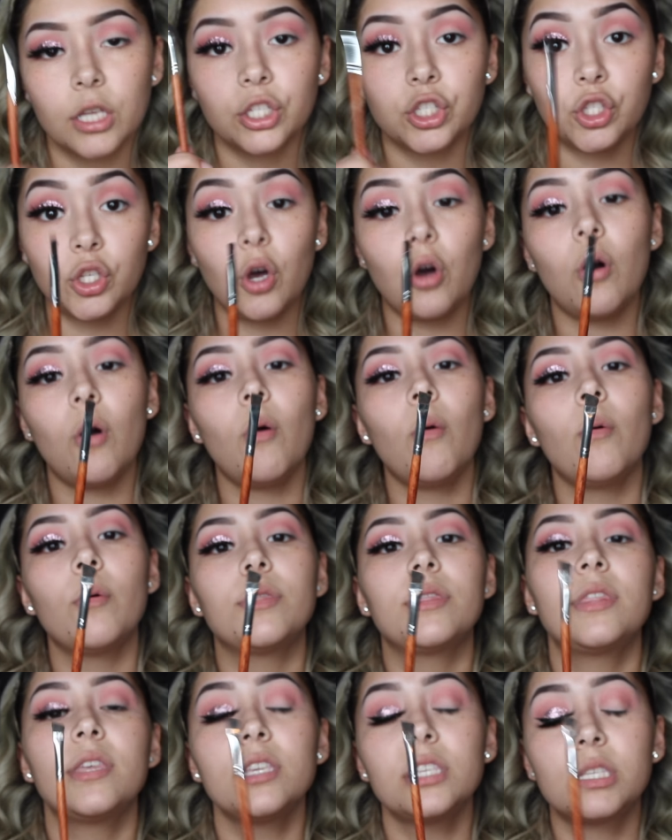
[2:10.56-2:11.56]

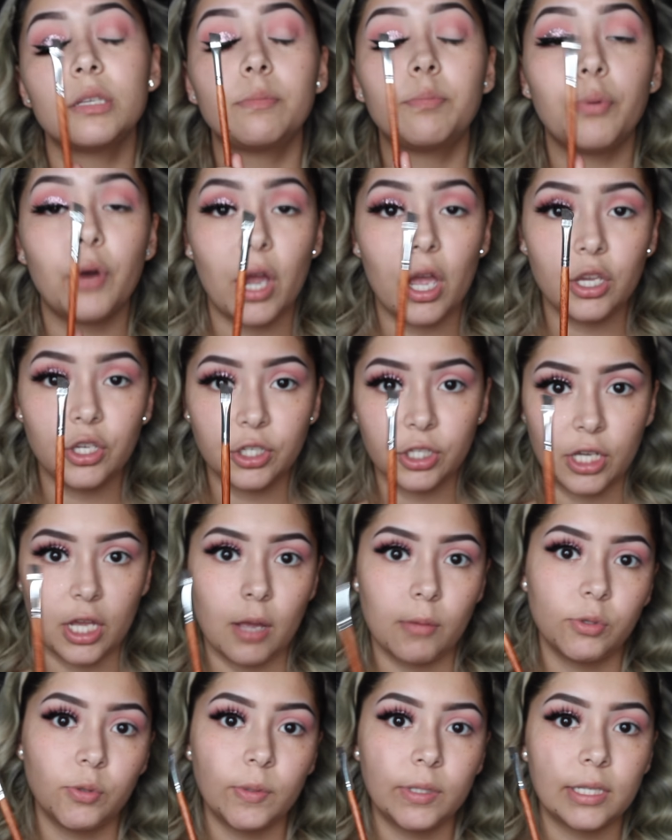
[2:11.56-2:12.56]
So this brush
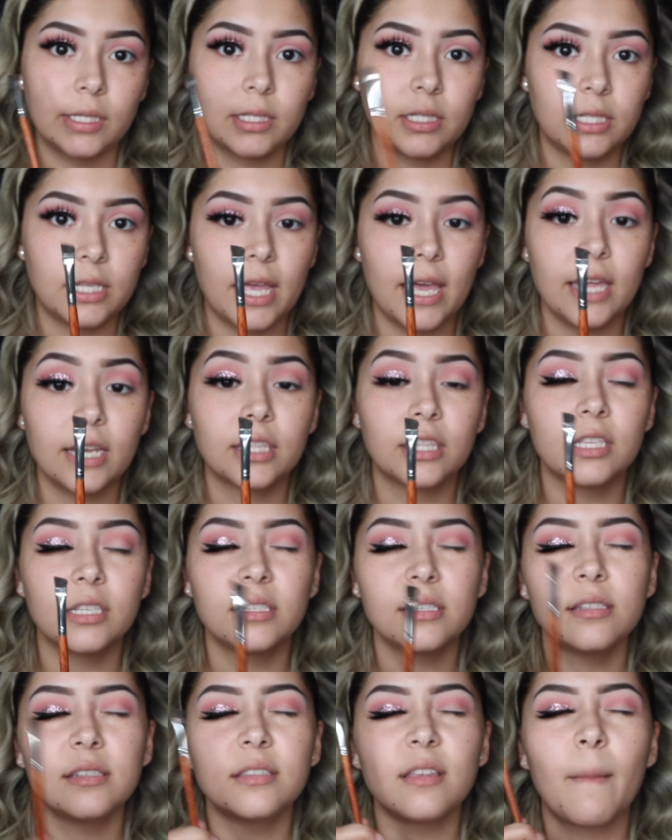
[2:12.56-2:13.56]
comes with a set.
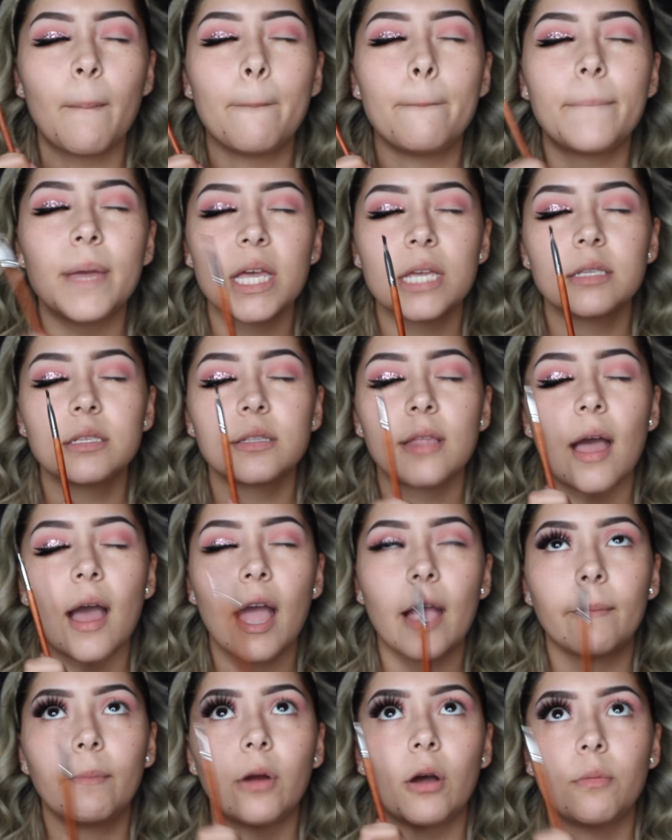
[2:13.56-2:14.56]
This is the best
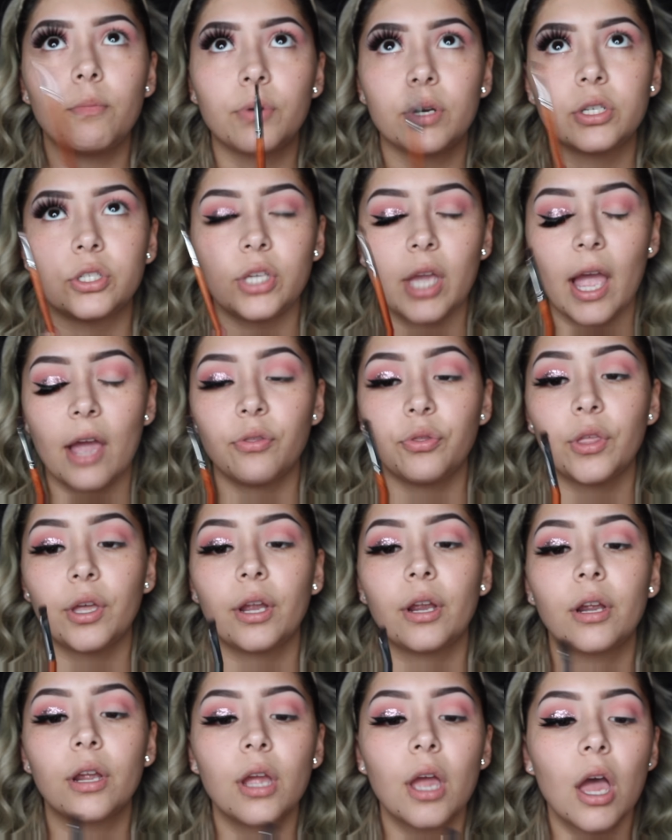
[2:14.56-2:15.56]
eyebrow brush out
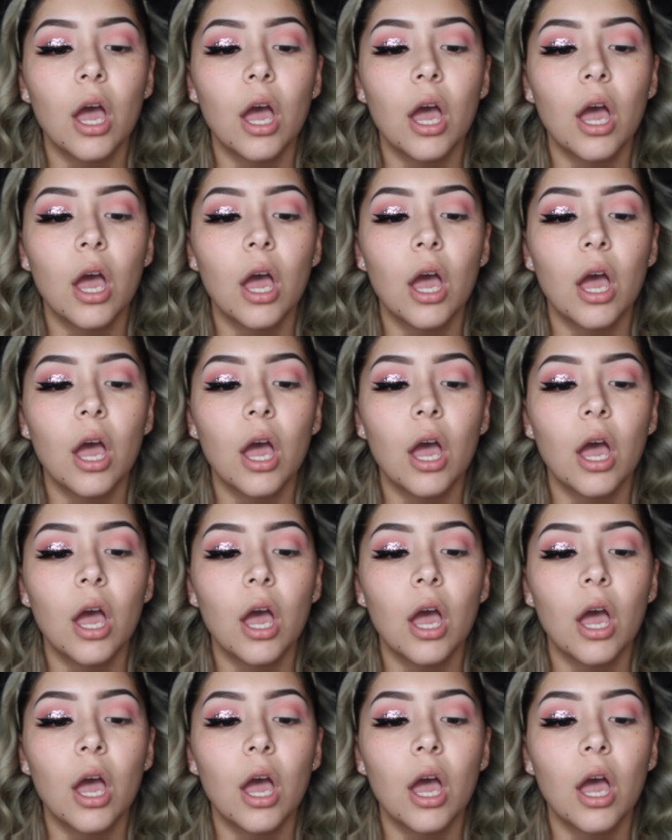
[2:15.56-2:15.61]
there.